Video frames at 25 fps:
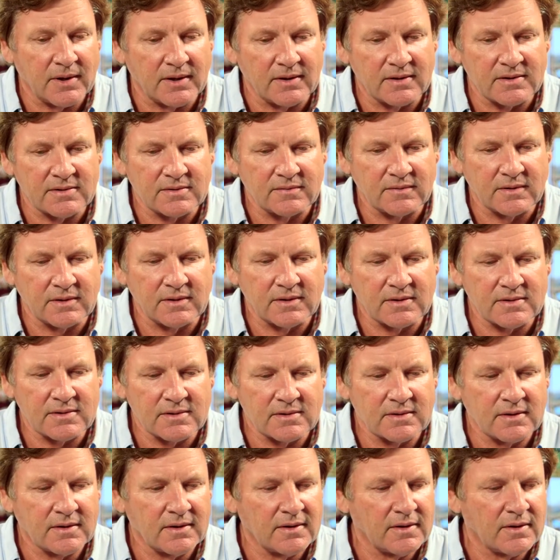managed
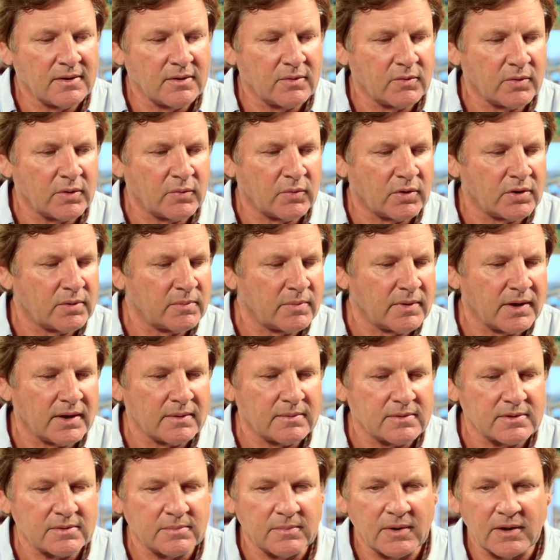vineyards, we wouldn't be
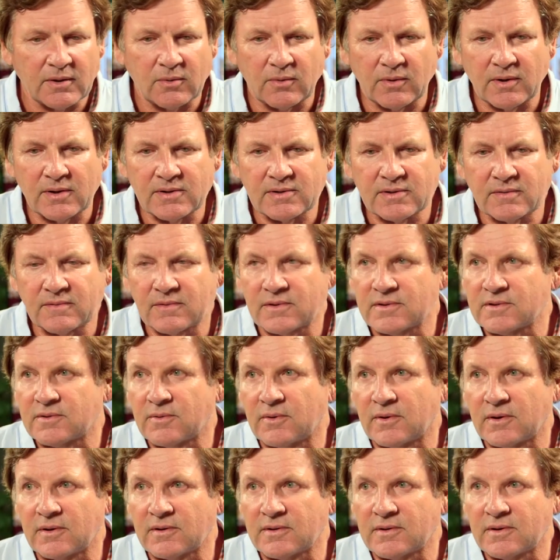able to make wines of this
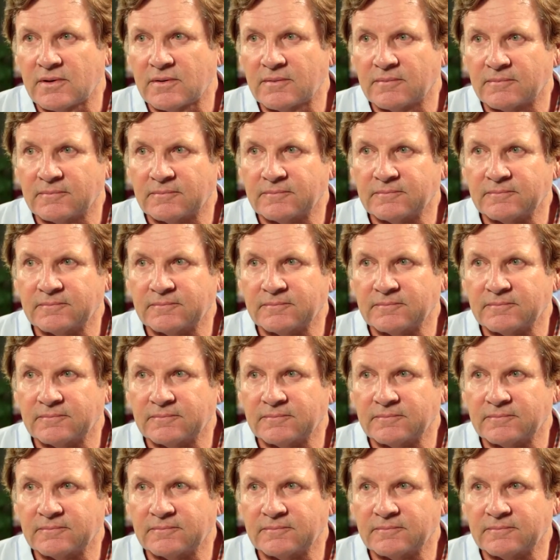quality.